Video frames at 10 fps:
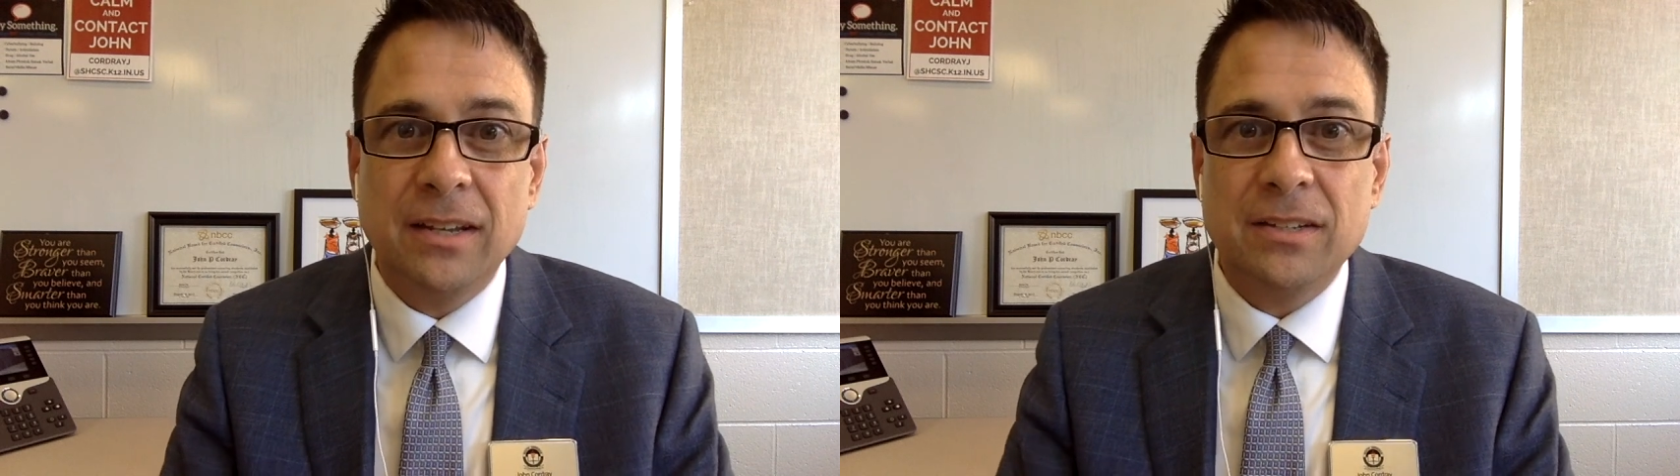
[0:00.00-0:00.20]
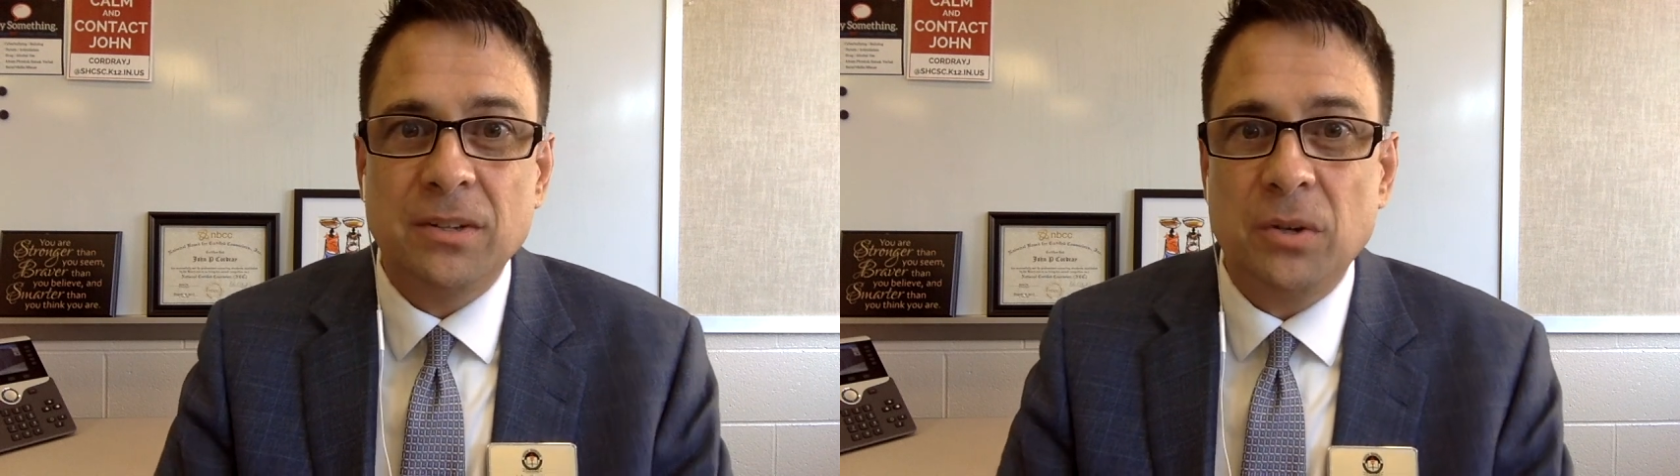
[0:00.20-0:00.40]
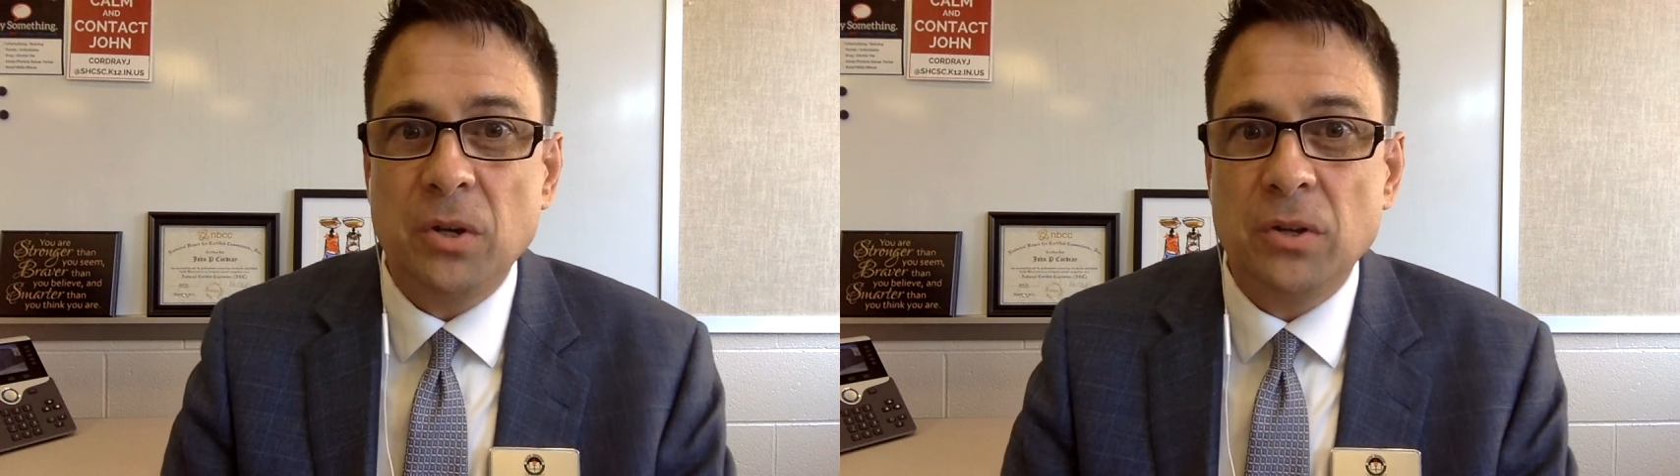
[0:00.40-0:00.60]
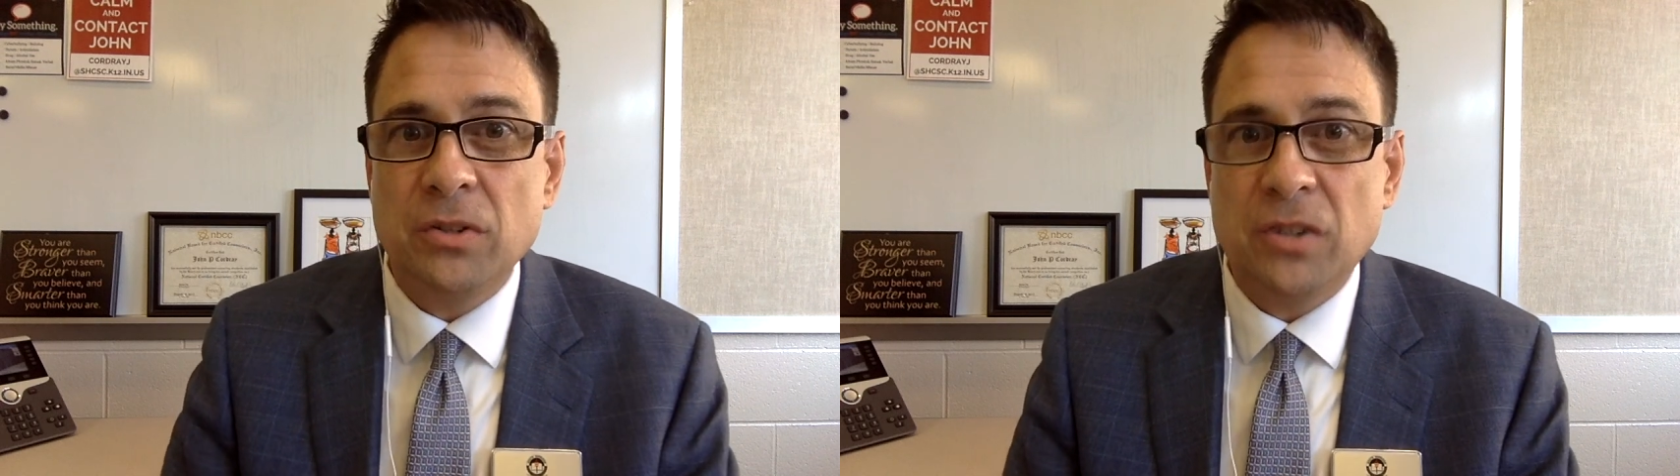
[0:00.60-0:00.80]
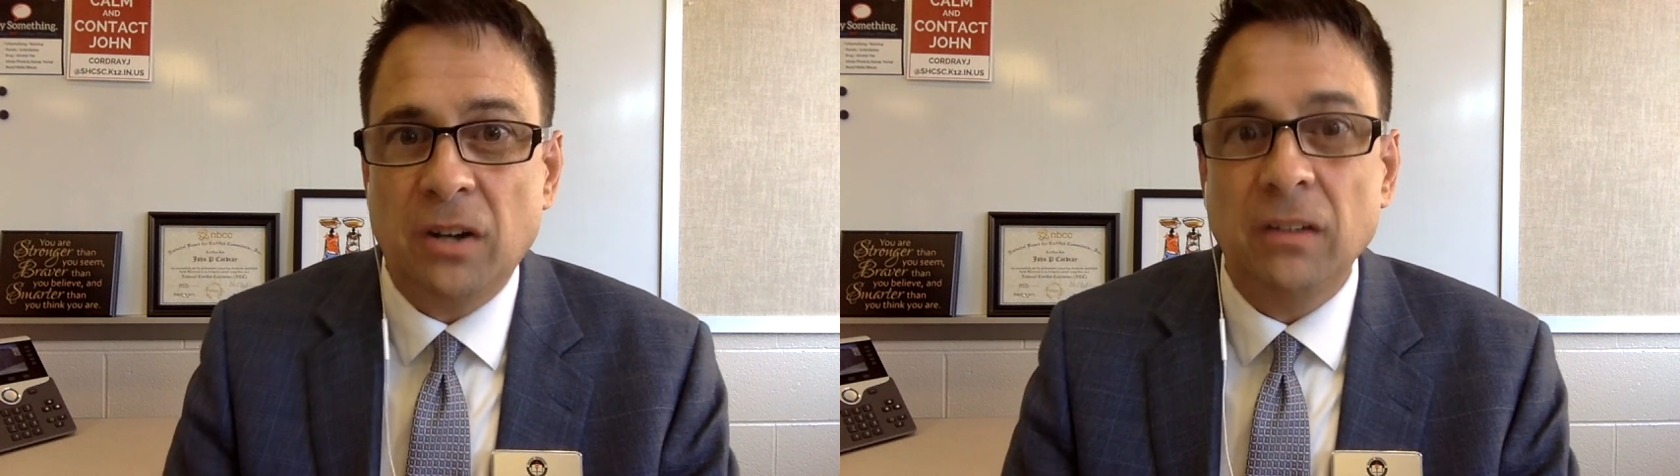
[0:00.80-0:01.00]
so you can
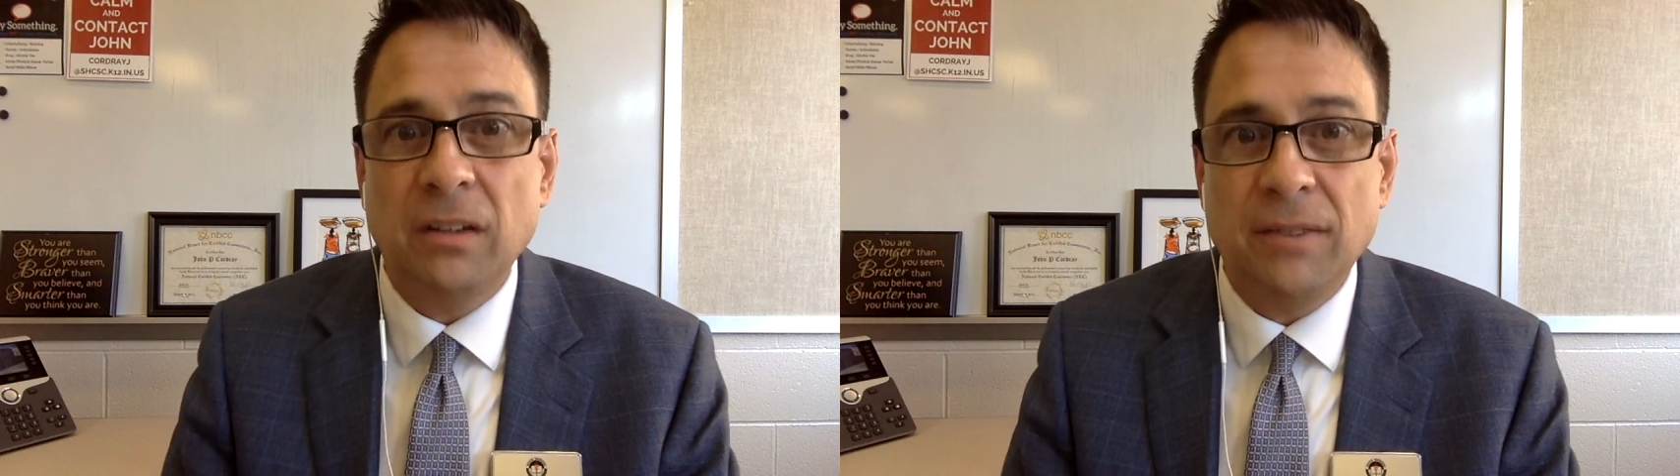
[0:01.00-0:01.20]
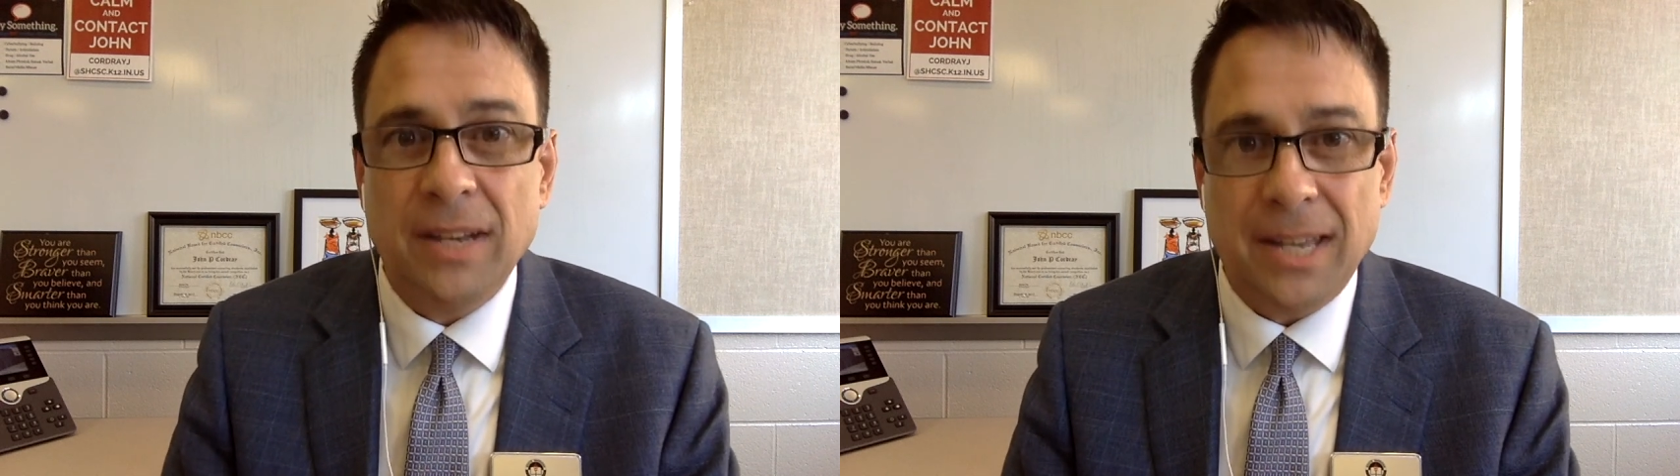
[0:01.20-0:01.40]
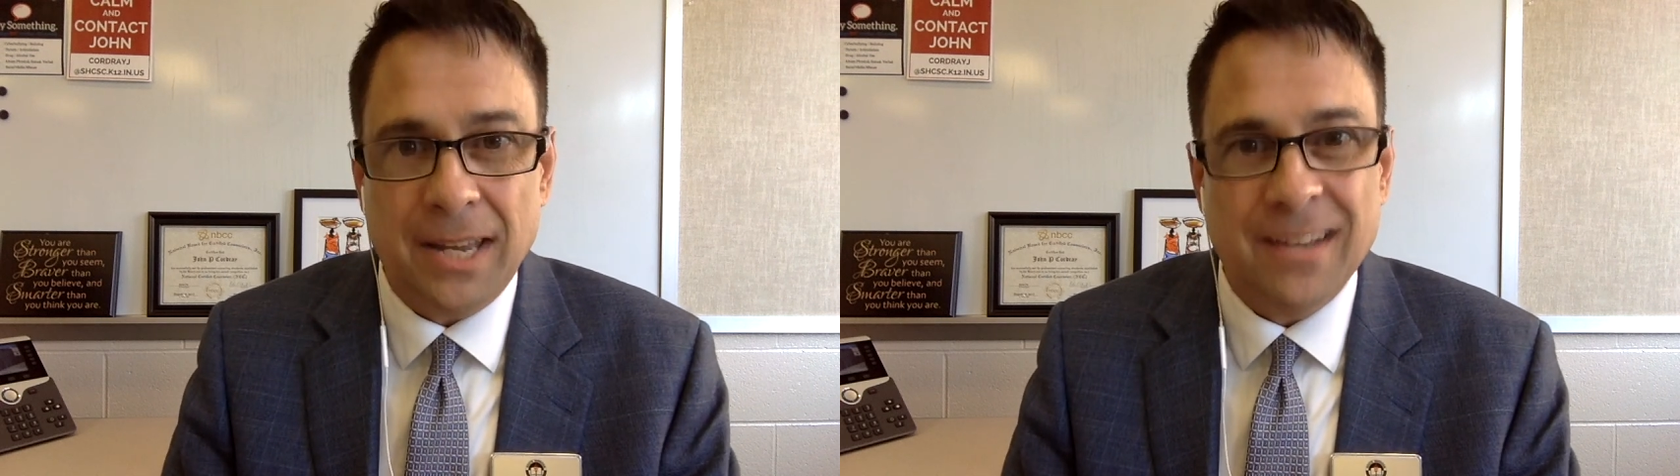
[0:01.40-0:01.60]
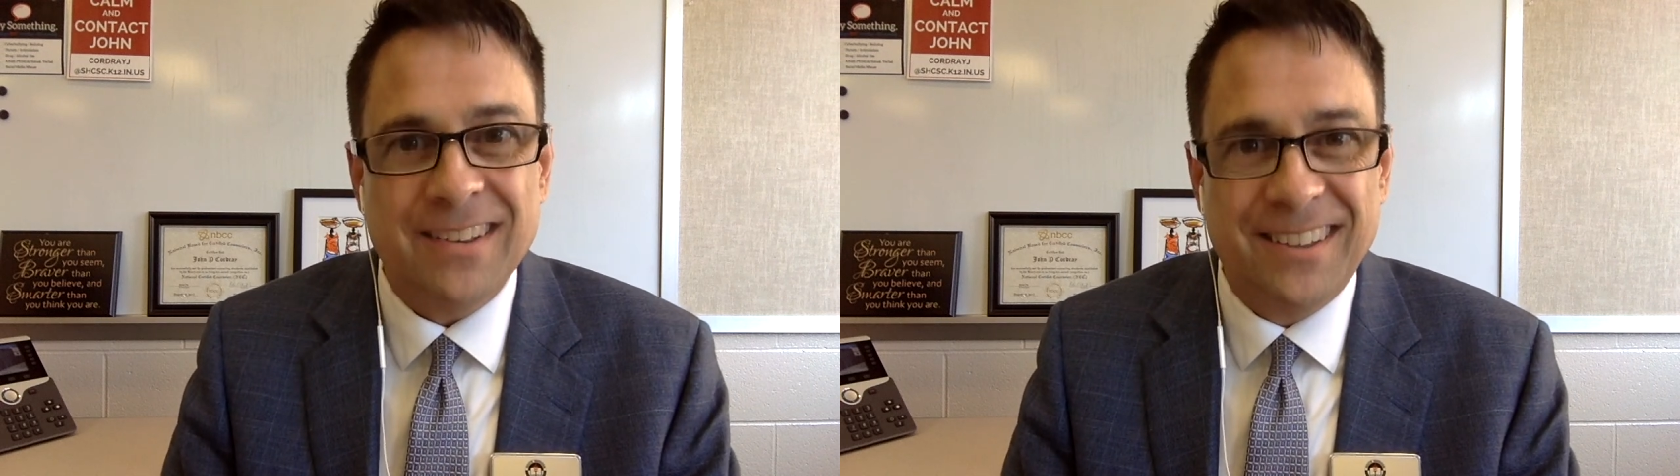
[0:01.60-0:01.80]
start living again.